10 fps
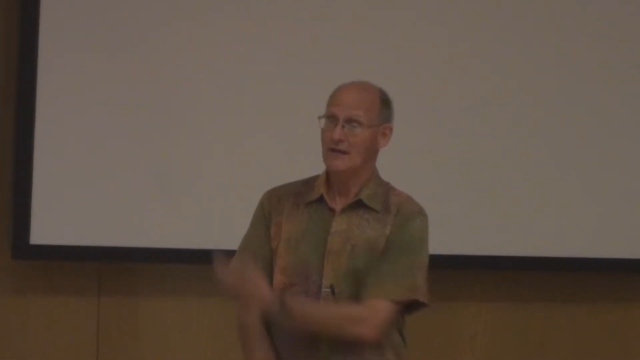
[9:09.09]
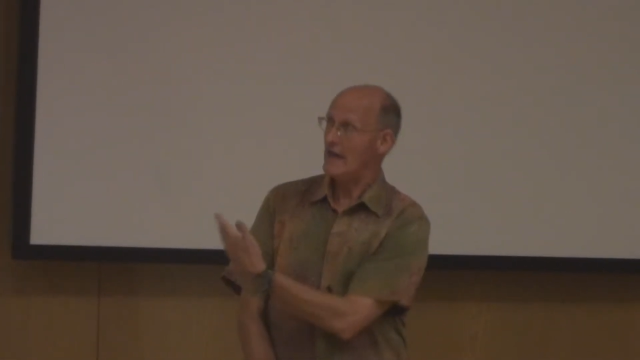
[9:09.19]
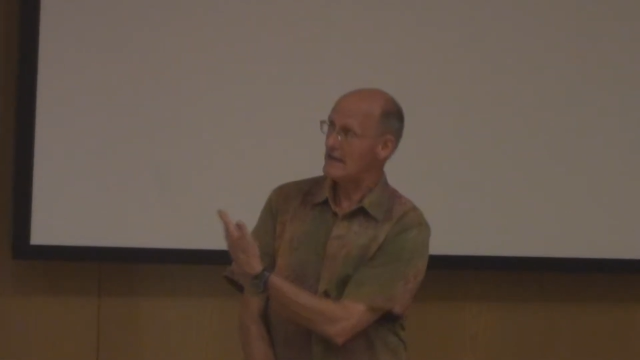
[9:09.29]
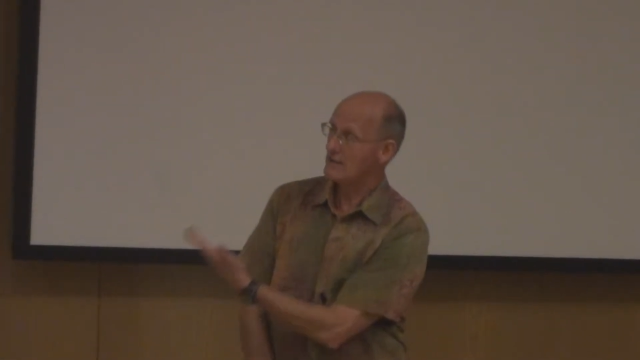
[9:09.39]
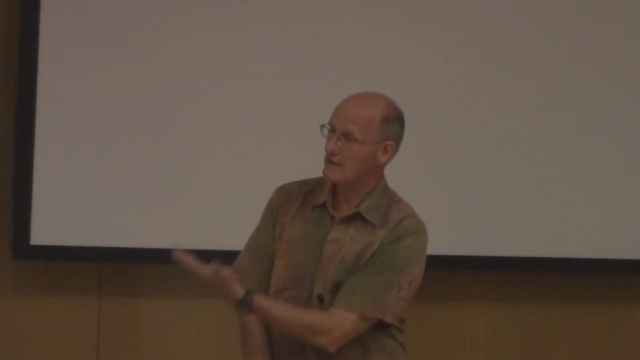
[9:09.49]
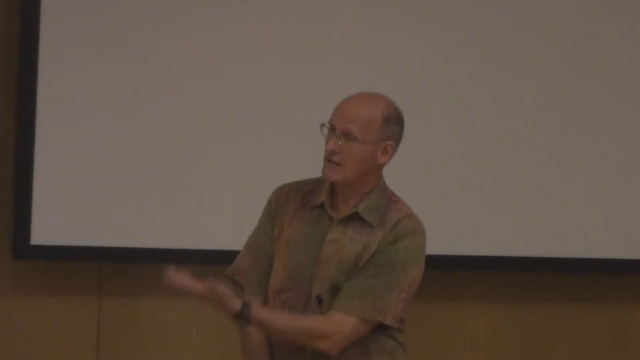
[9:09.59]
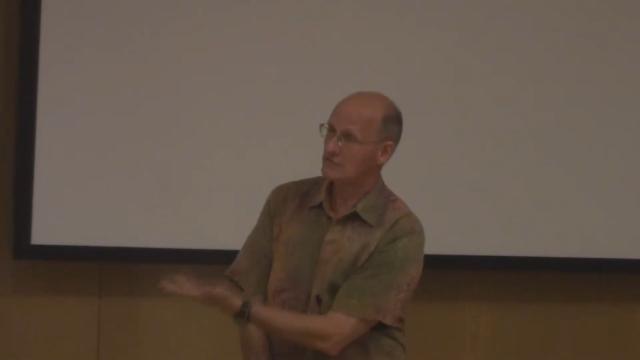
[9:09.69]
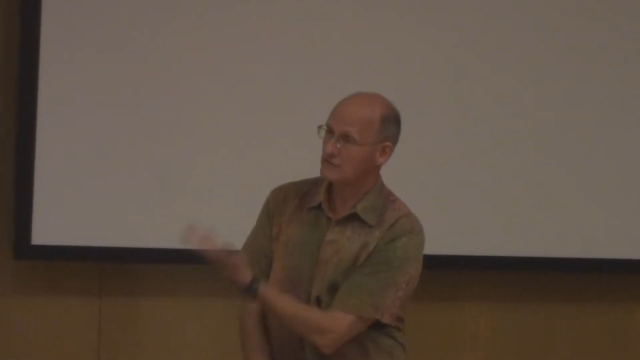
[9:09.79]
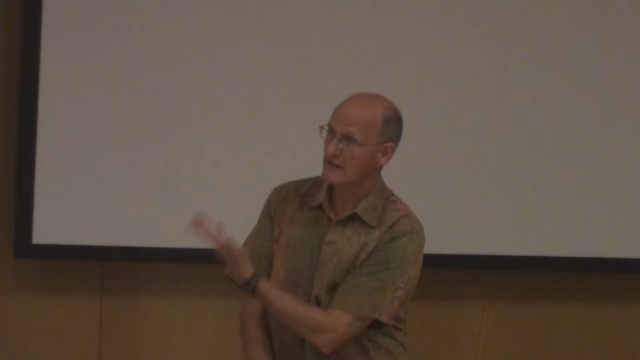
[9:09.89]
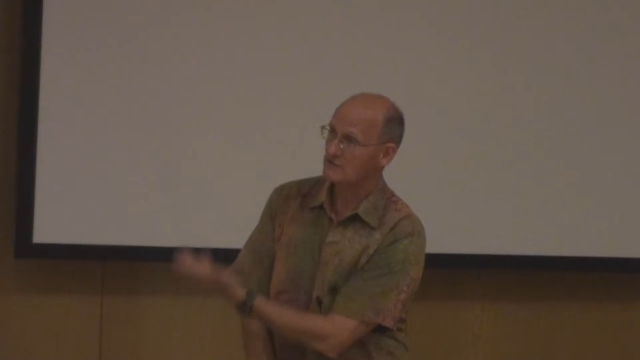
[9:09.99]
And
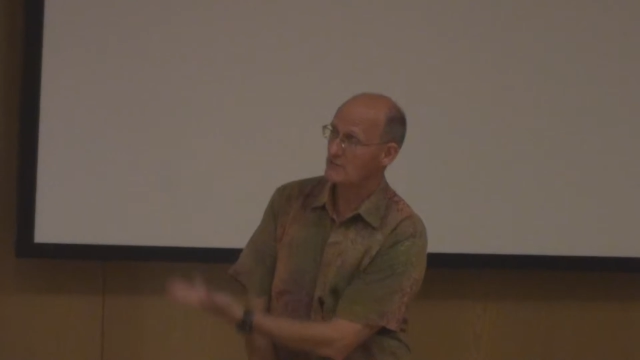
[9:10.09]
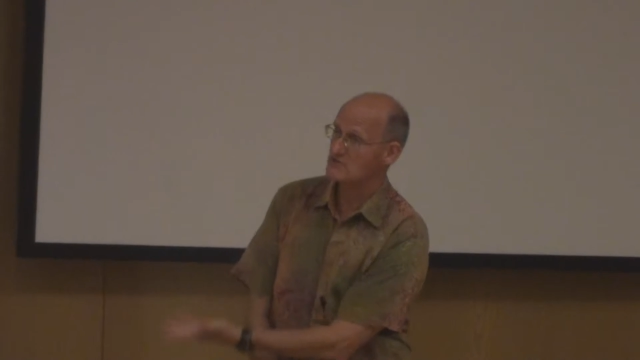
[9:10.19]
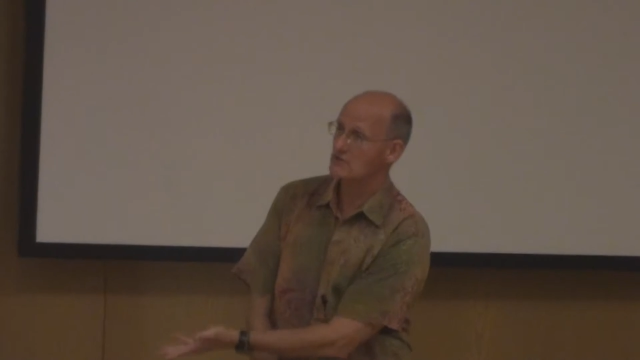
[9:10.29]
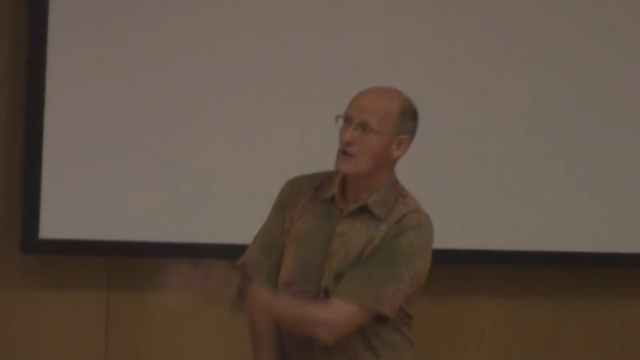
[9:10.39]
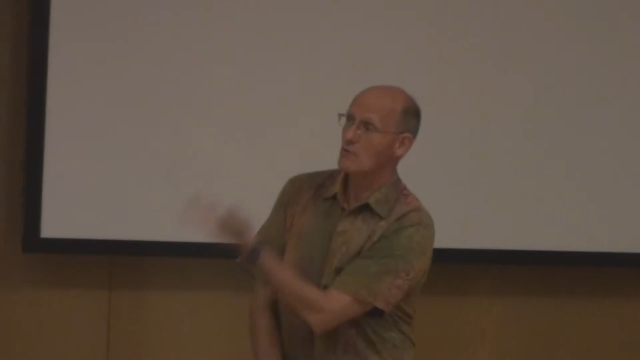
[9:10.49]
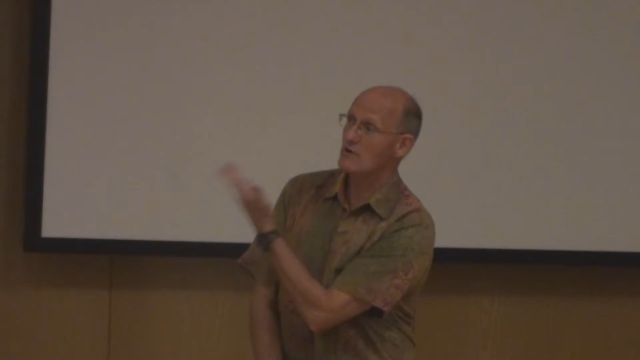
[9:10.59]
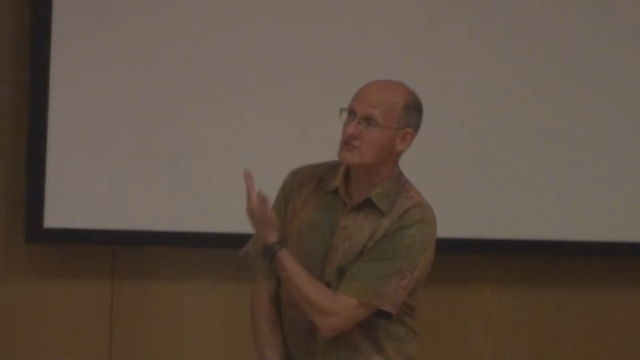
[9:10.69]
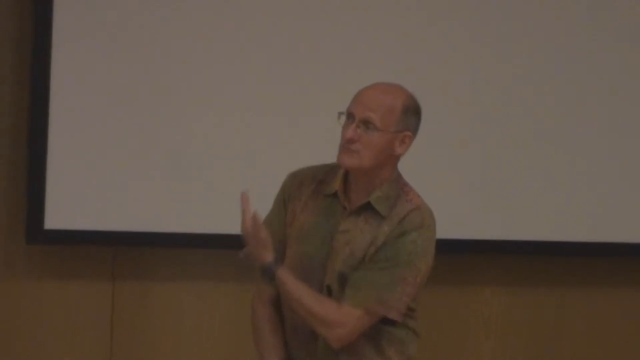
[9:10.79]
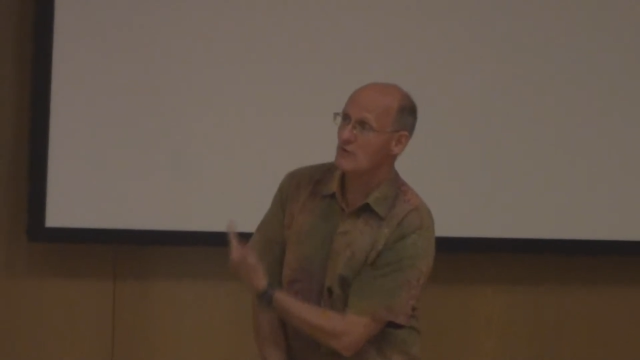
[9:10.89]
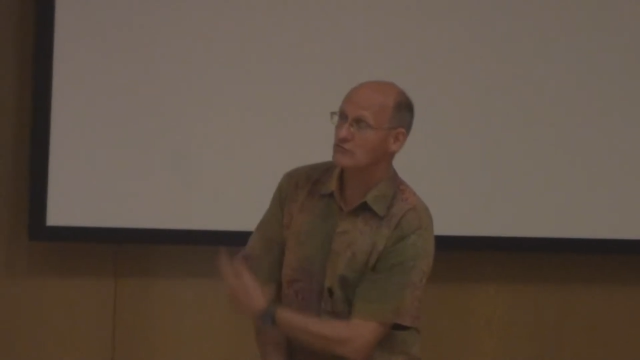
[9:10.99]
here's the next question.
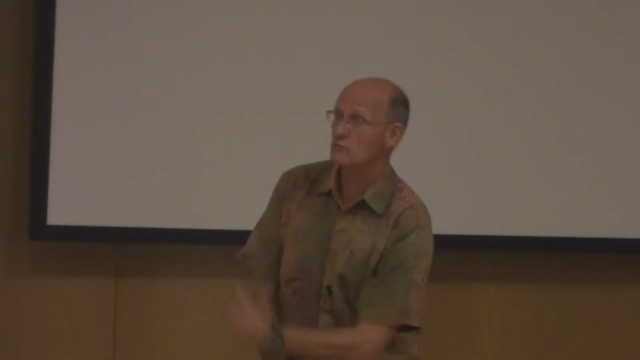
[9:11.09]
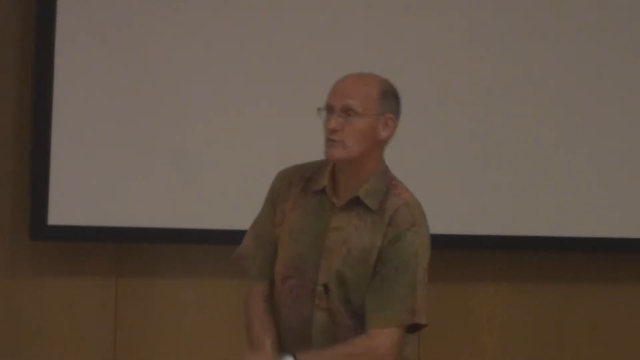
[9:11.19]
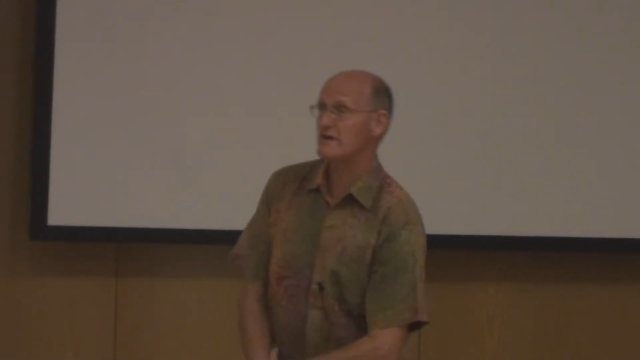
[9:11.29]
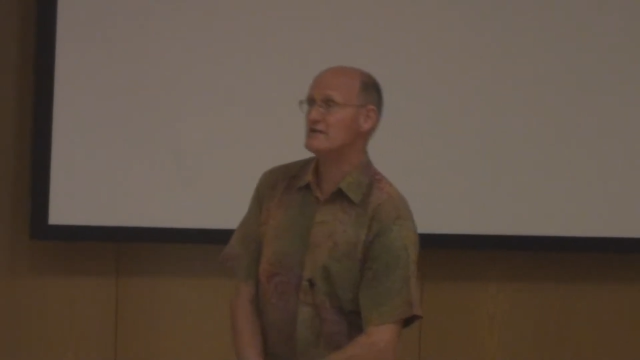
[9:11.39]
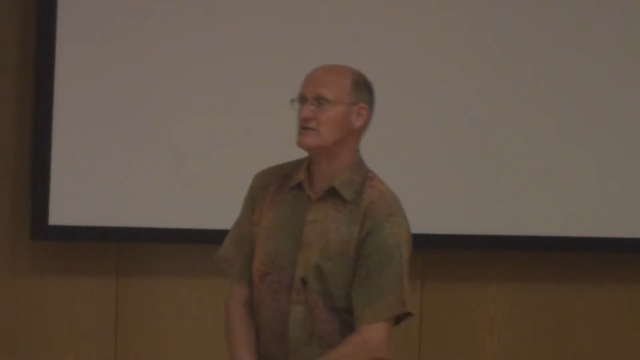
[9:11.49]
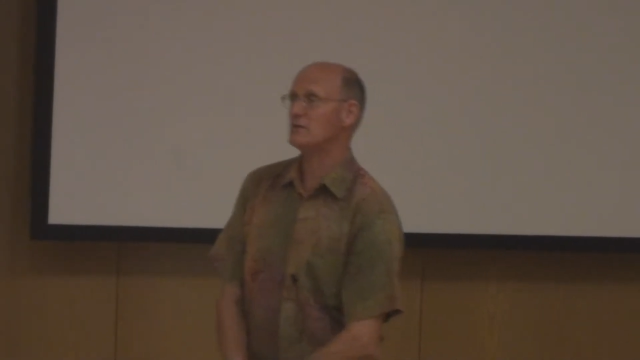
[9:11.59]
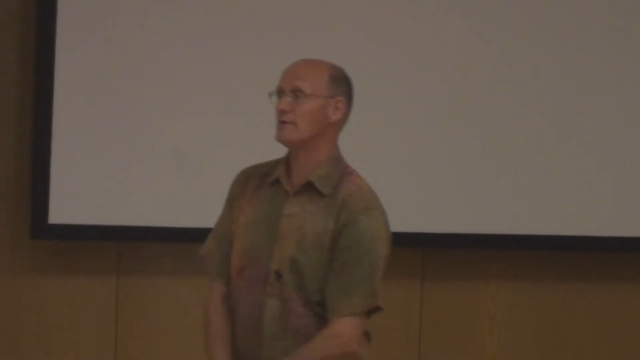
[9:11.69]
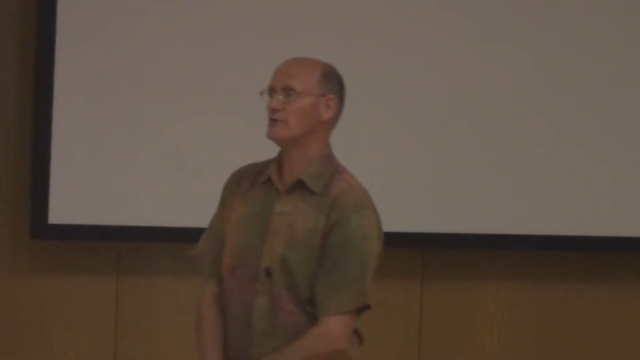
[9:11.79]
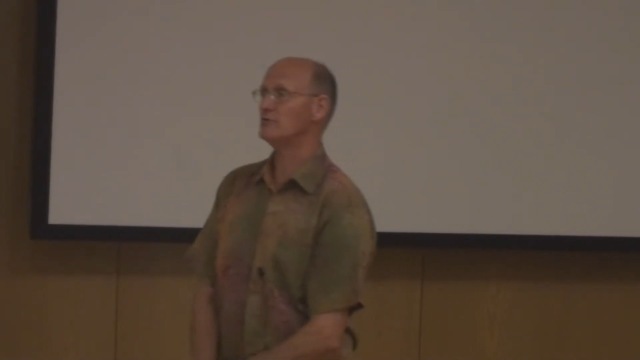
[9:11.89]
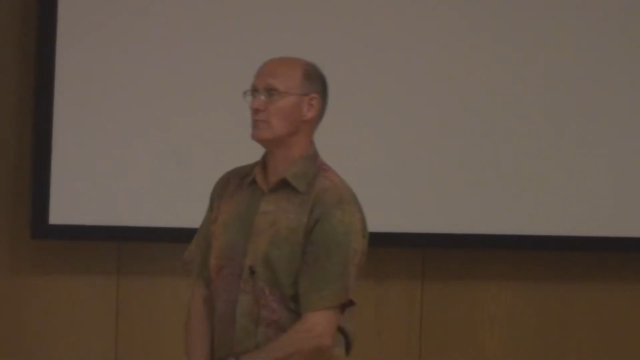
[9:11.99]
What's the most
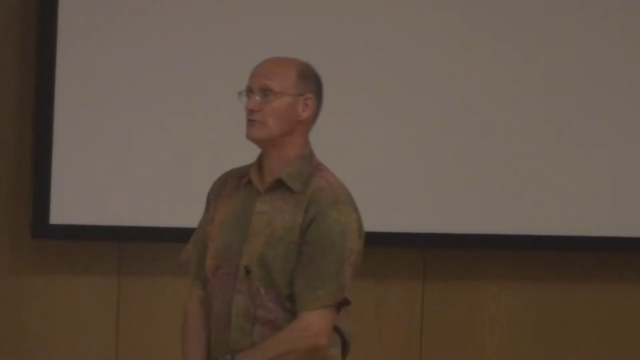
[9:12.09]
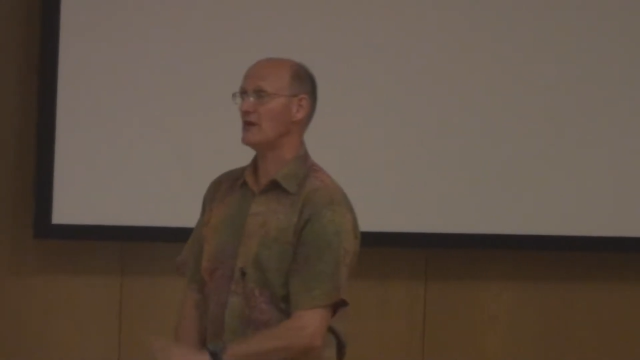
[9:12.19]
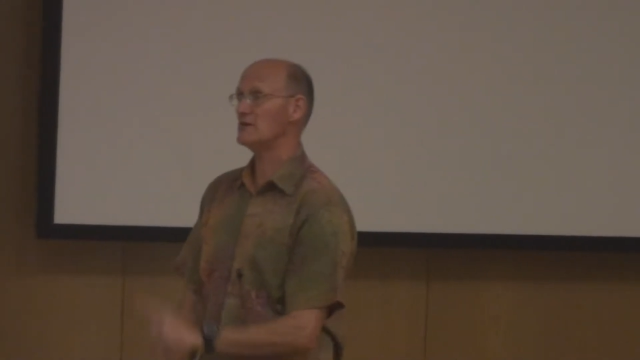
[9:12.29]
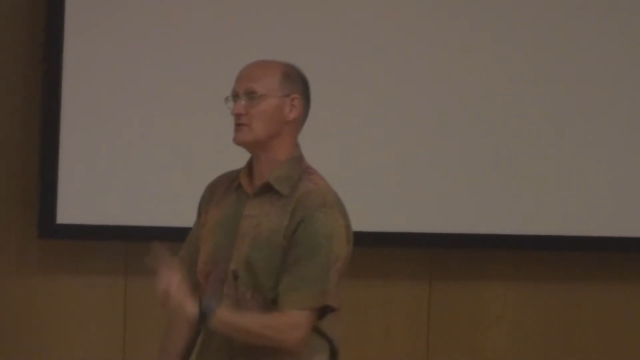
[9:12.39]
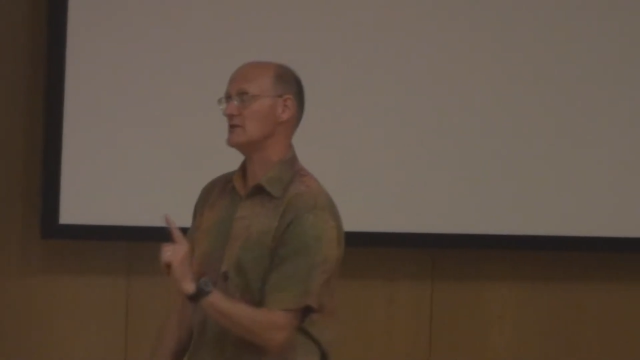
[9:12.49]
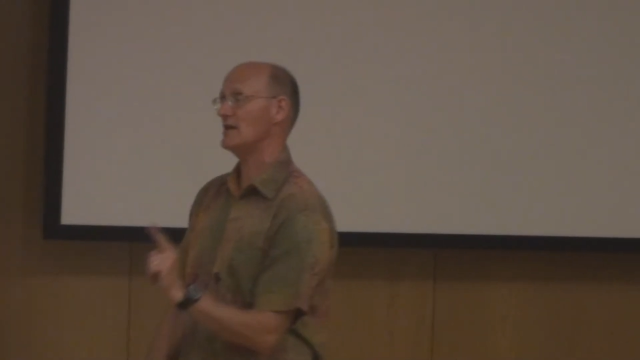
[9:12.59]
reasonable interpretation